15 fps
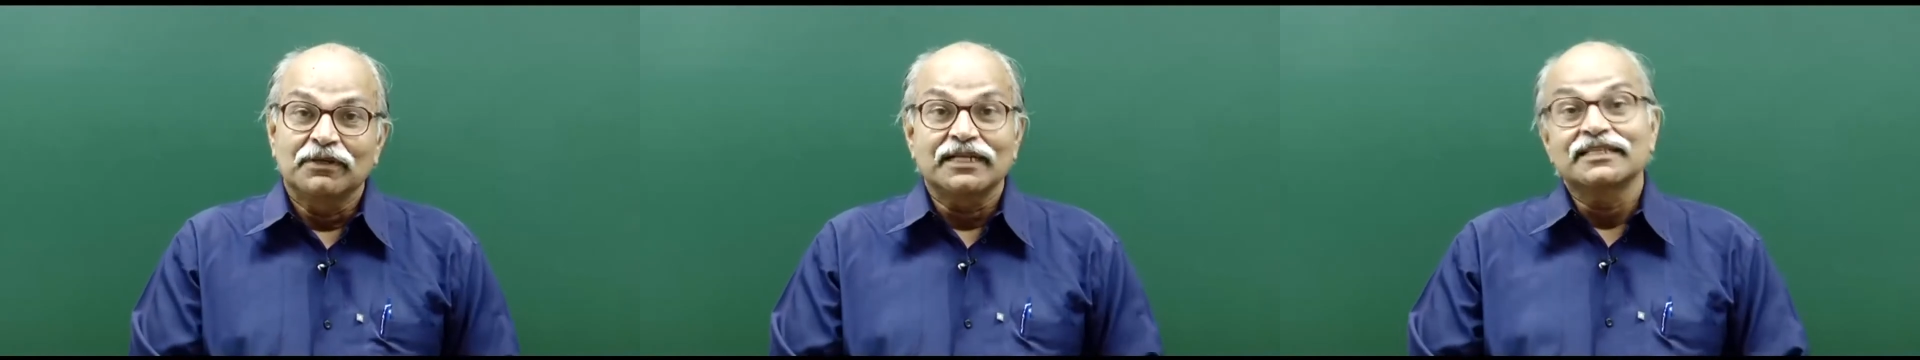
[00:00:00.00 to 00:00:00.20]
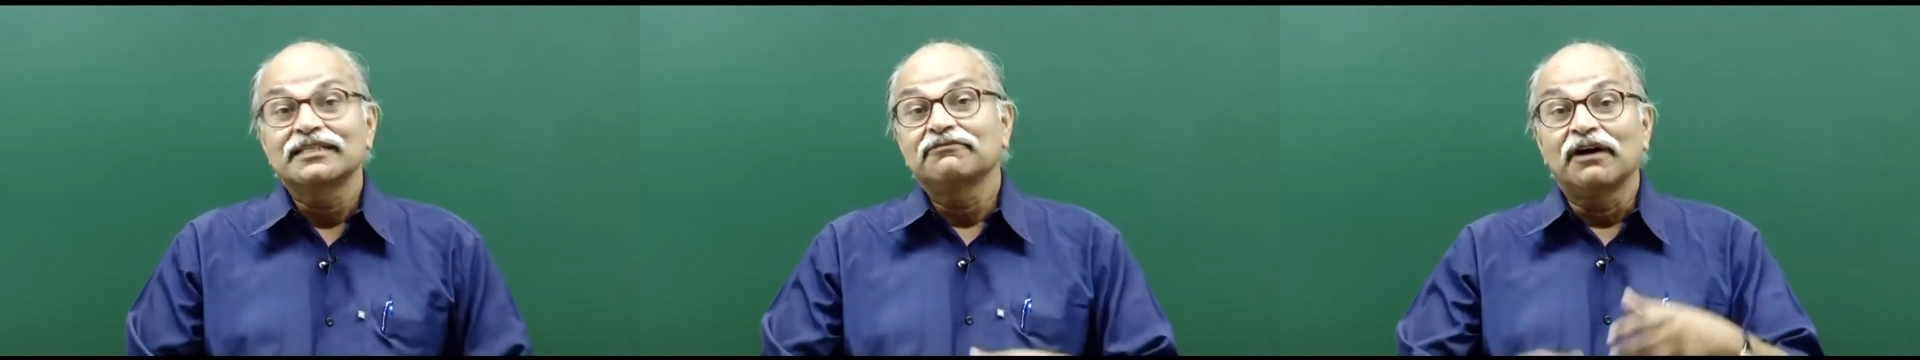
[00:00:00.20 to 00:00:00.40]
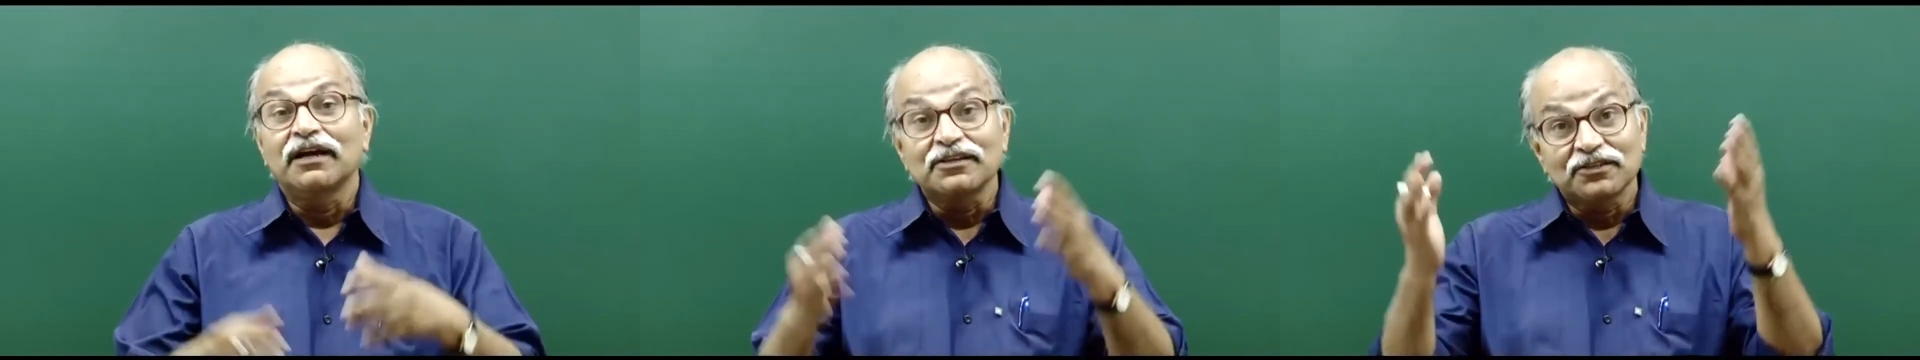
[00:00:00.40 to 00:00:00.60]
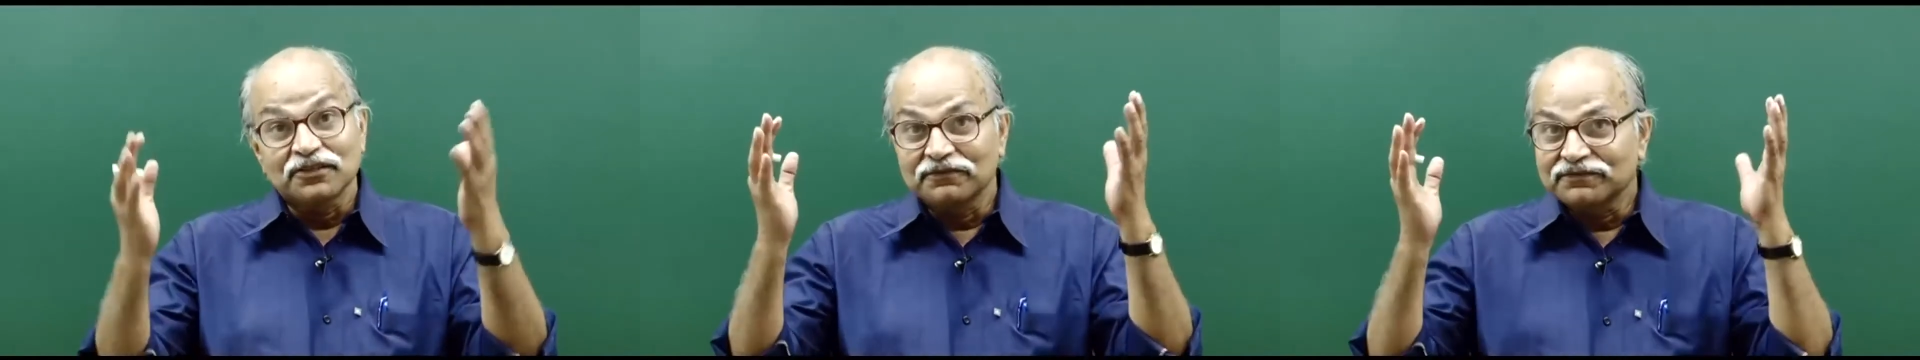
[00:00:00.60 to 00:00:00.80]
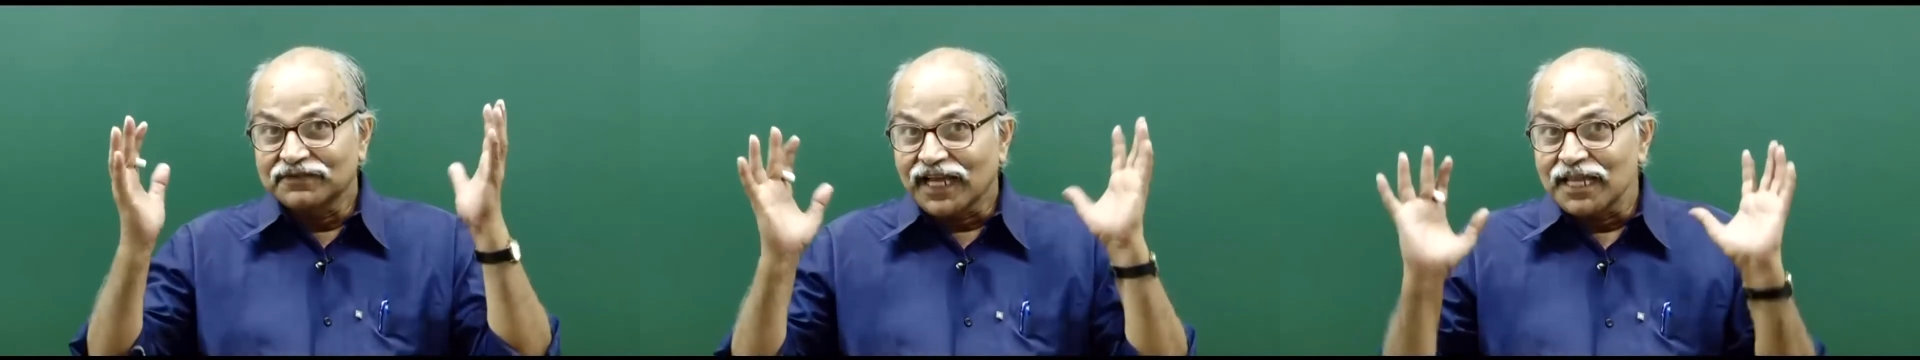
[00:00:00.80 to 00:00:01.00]
but as a
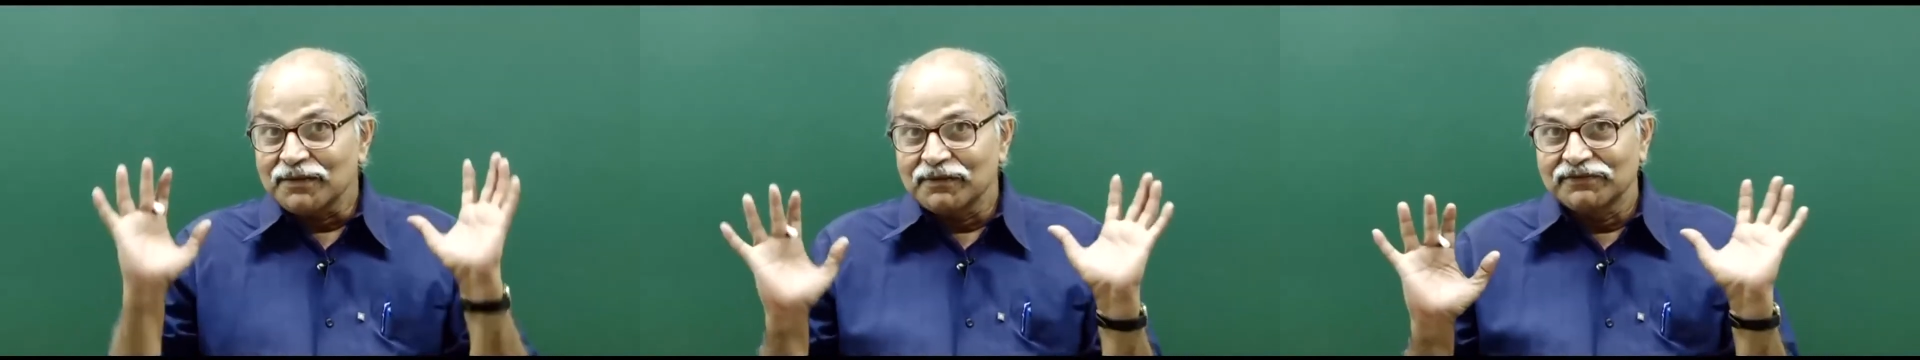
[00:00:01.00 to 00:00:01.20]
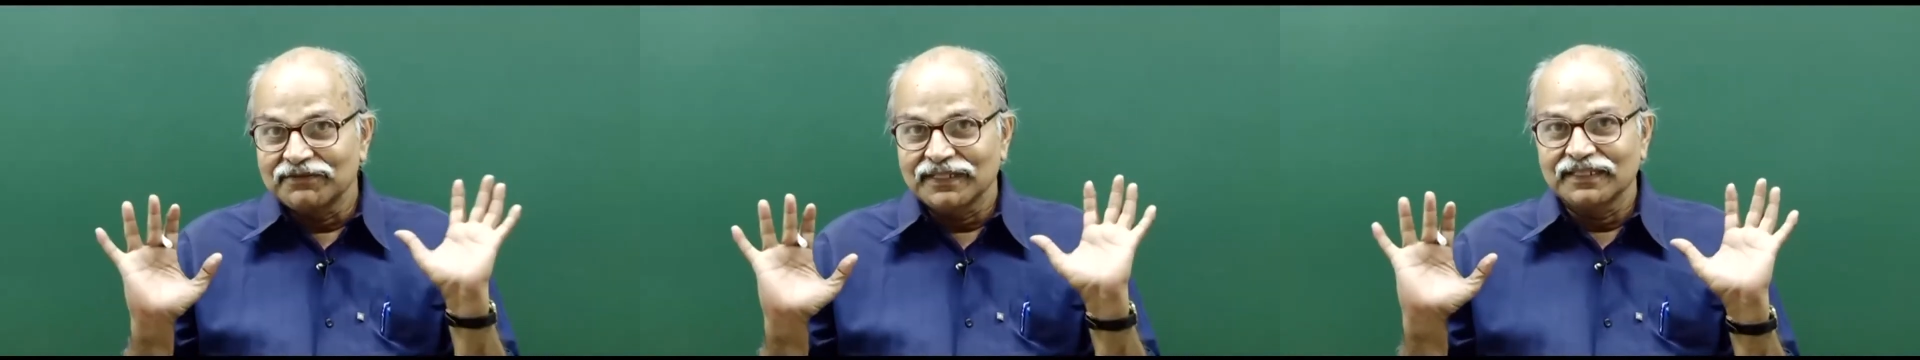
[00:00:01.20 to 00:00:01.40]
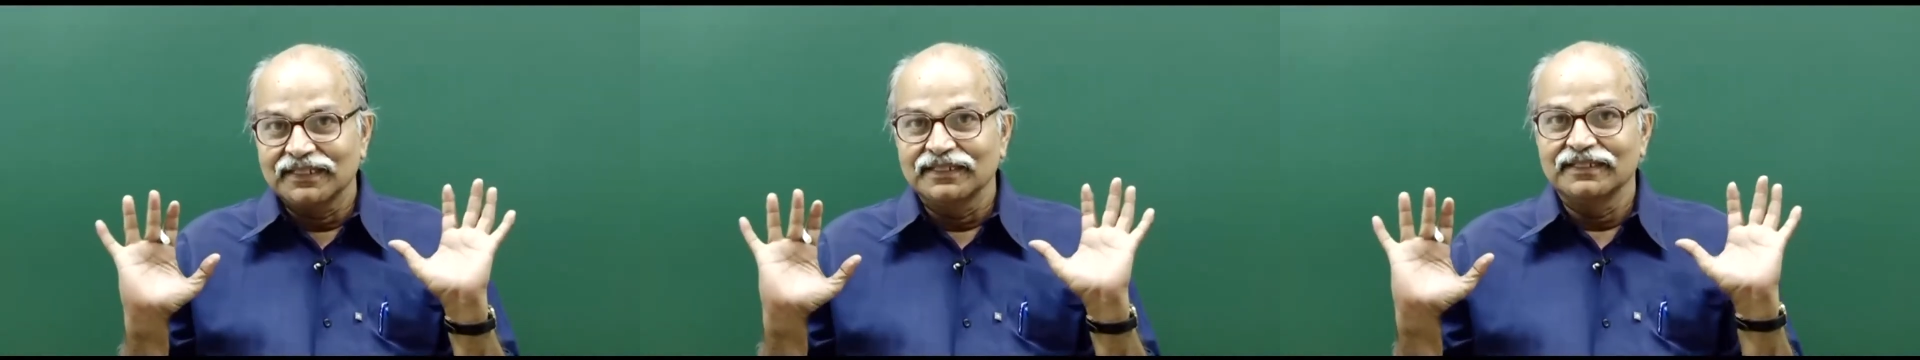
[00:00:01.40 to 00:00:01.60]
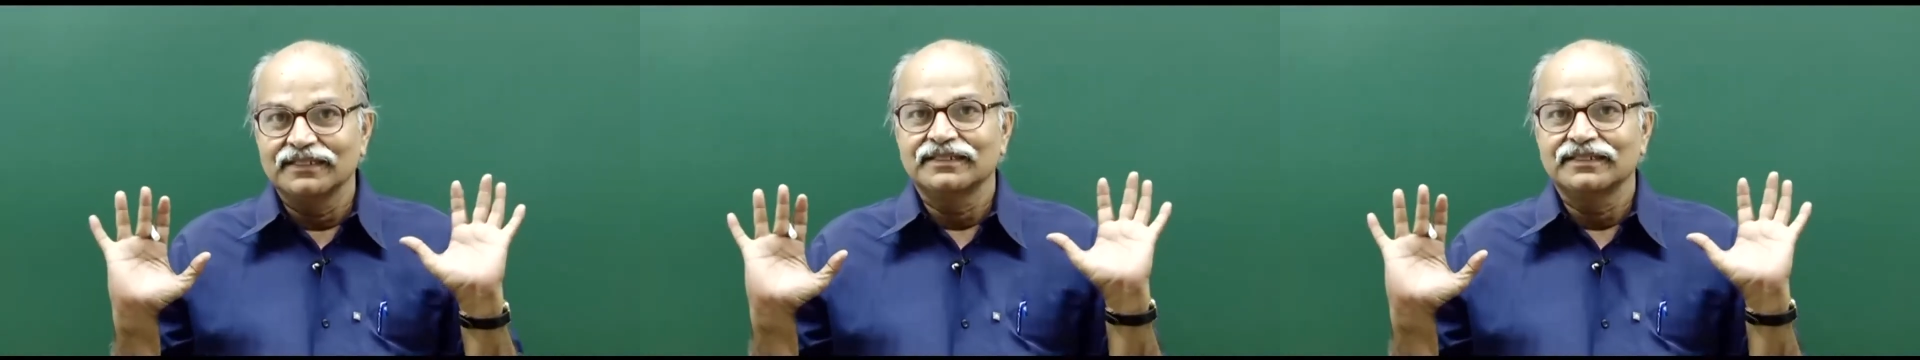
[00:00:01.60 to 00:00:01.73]
function of time everything